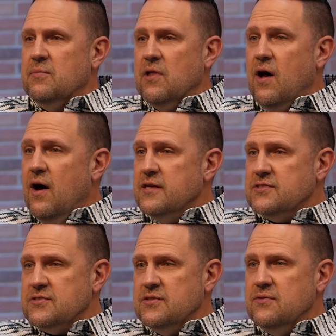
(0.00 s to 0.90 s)

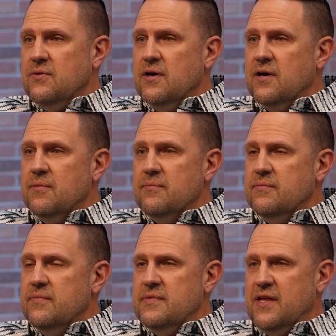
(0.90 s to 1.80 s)
loss,
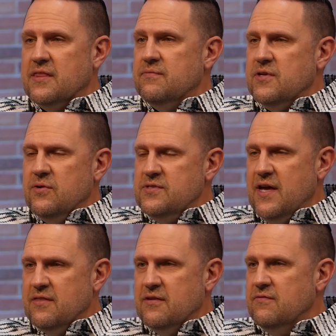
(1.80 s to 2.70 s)

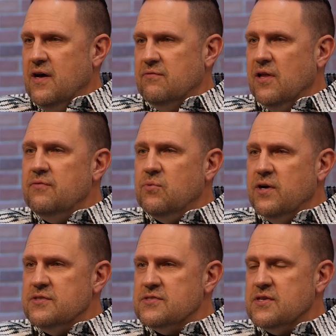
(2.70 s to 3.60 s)
death of loved
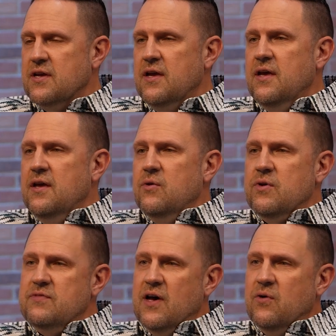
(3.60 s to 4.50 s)
ones.
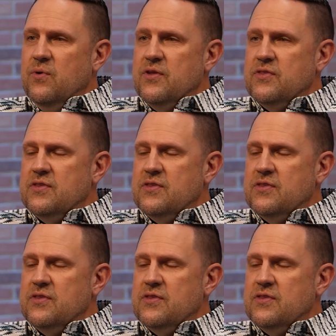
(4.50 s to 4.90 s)
We've dealt with